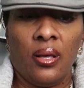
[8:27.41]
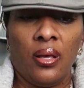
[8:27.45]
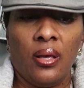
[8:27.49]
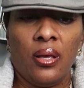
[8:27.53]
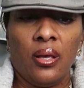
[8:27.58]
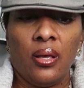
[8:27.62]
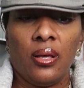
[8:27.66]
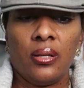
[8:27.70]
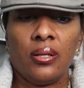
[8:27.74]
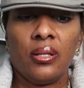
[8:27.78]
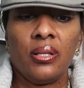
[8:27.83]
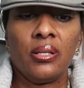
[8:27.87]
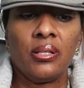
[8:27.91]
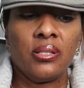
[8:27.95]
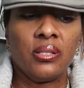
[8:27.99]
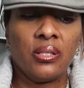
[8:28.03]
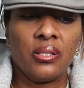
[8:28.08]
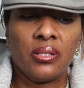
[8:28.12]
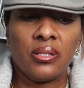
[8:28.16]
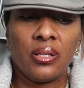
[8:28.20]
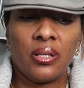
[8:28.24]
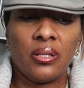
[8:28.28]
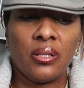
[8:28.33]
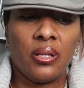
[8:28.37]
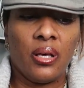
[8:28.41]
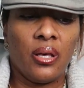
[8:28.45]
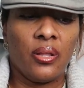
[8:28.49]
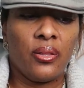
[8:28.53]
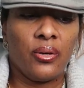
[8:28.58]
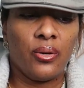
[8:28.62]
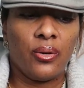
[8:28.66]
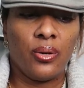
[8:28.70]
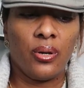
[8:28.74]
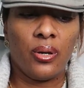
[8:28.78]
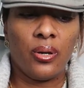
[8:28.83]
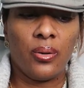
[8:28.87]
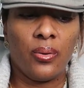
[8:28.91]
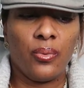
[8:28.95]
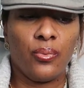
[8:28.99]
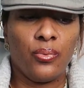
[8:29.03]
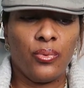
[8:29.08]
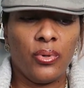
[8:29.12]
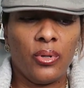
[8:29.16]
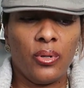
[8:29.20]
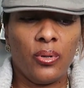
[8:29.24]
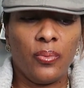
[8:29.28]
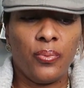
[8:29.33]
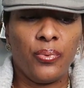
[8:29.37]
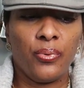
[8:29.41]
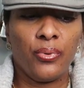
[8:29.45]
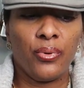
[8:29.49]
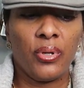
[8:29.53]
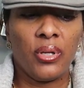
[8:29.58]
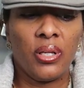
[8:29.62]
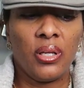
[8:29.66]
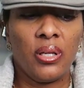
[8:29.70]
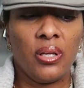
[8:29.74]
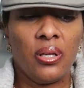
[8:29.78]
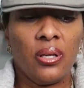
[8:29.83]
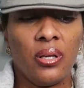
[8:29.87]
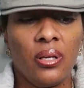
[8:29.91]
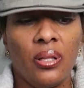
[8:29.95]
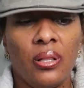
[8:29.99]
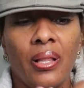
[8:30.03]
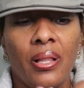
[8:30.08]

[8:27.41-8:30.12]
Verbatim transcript: And this is another real pretty,